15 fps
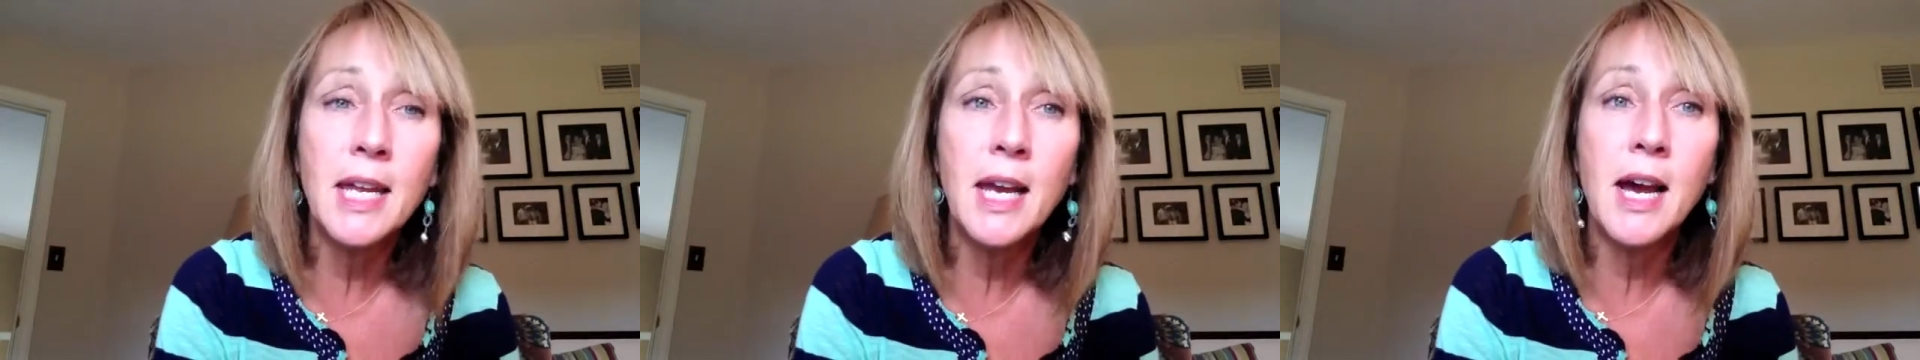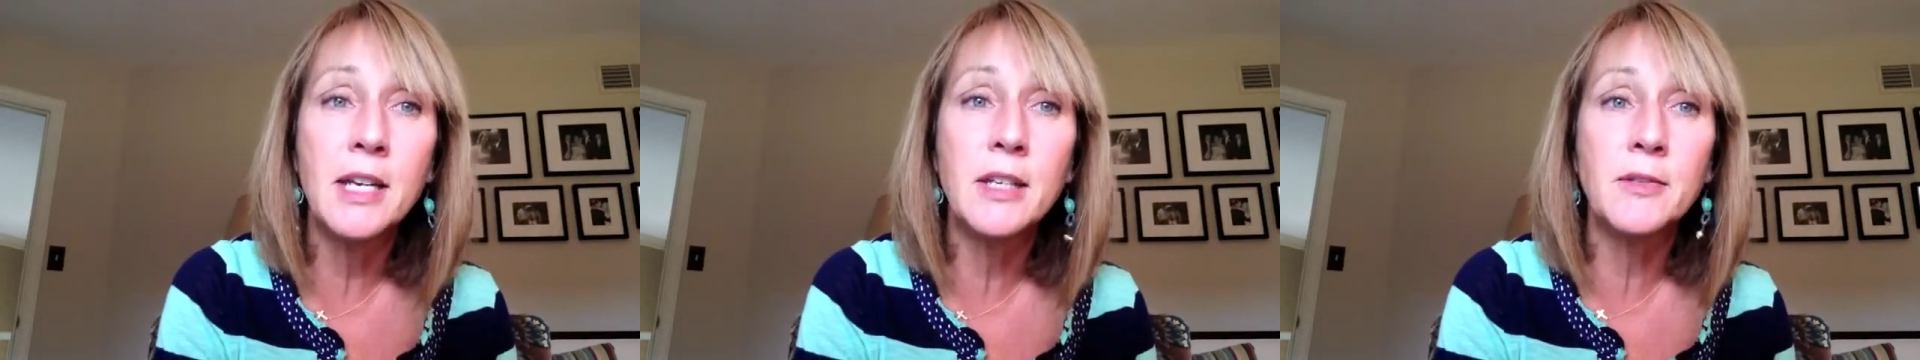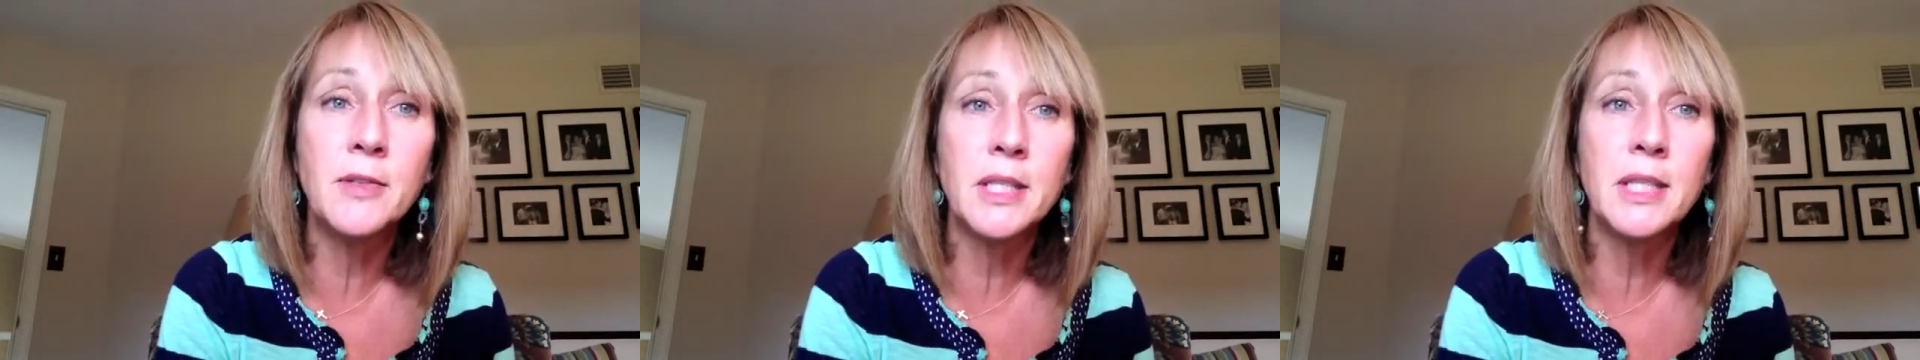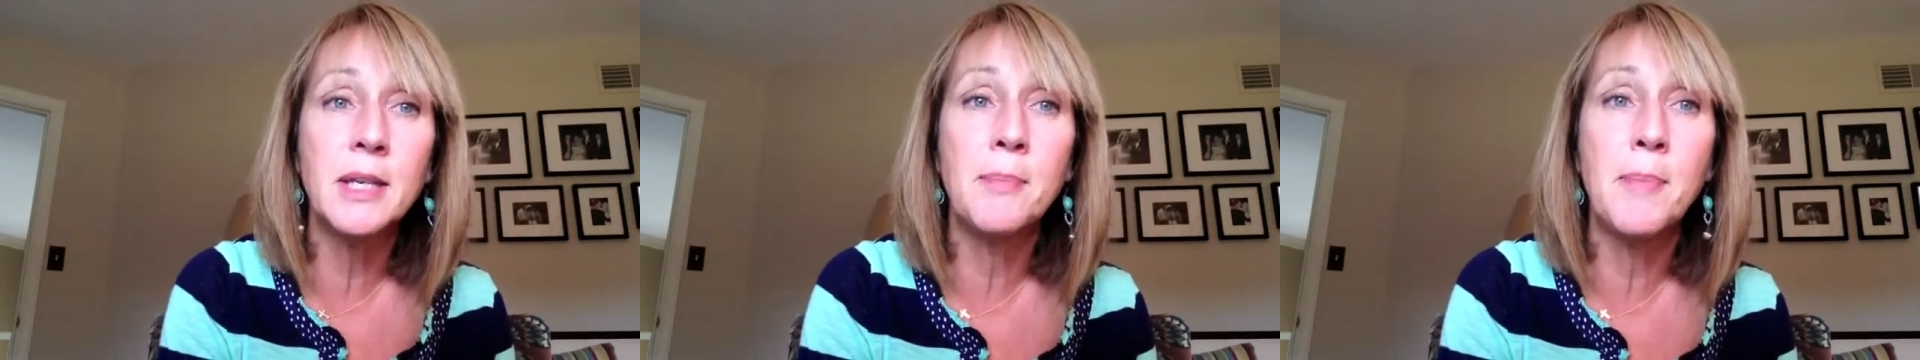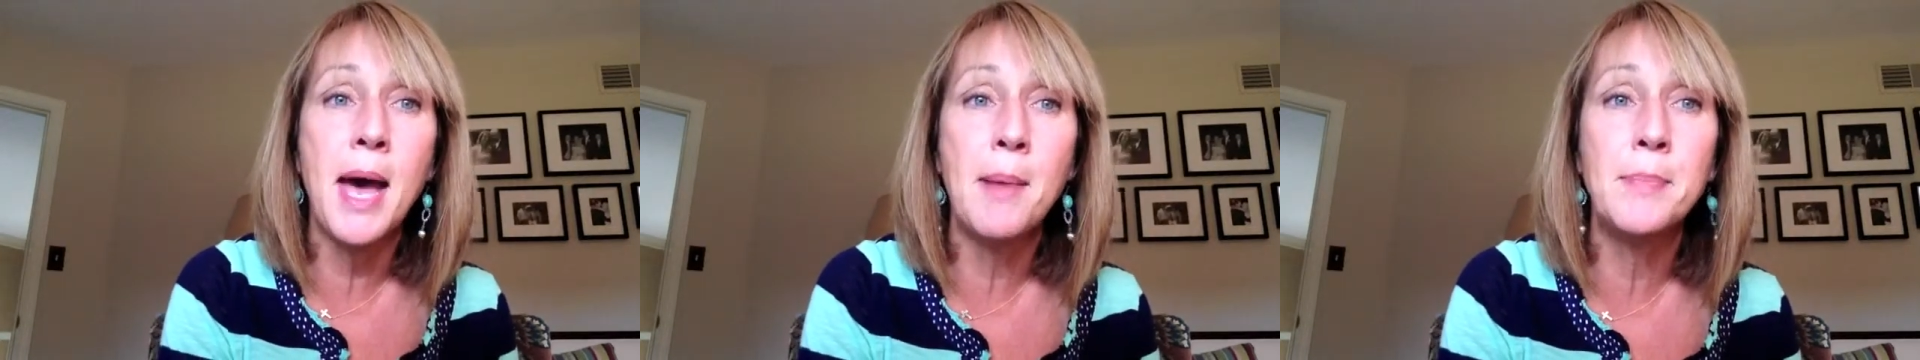kind of
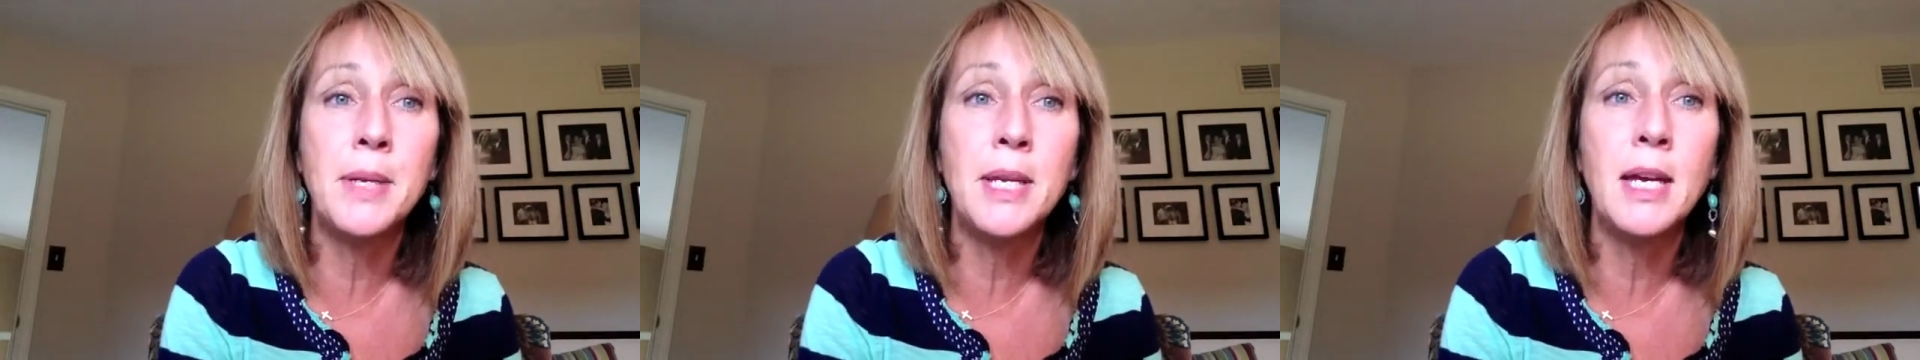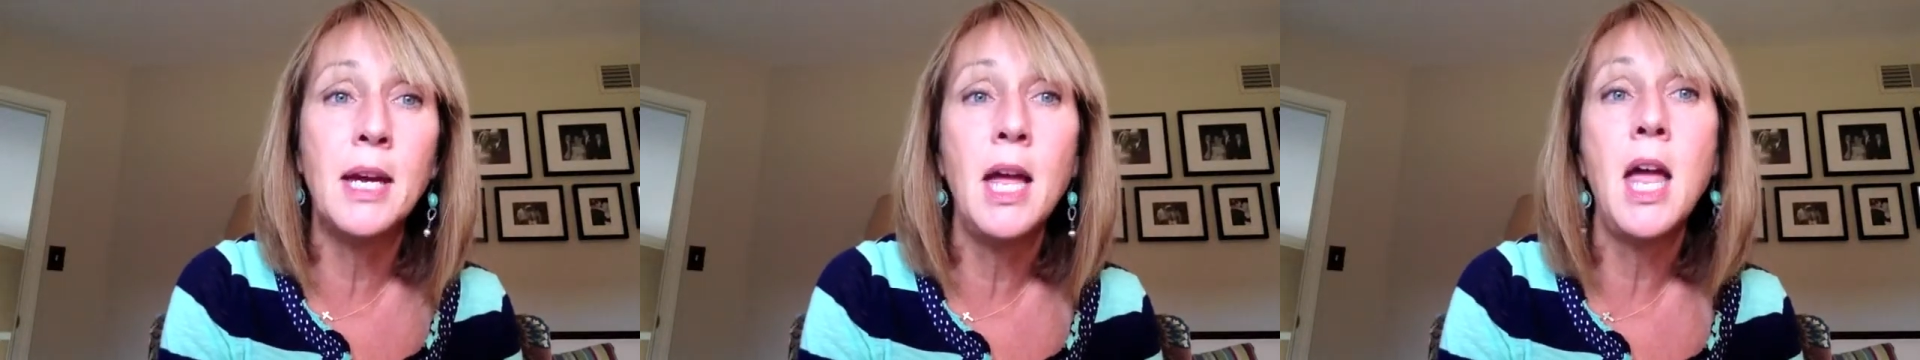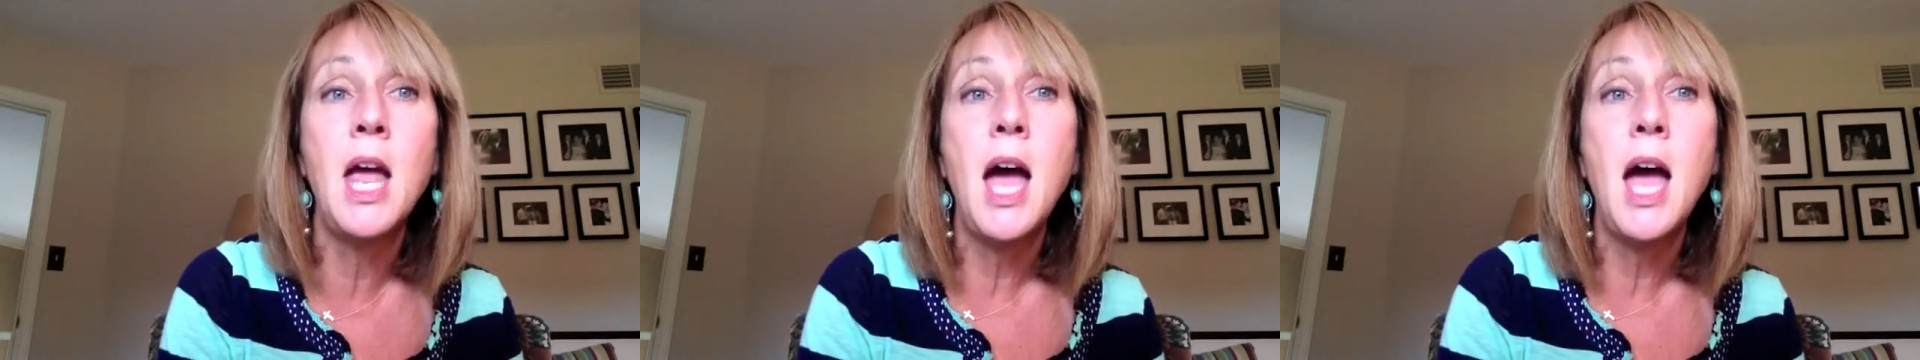sleep apnea,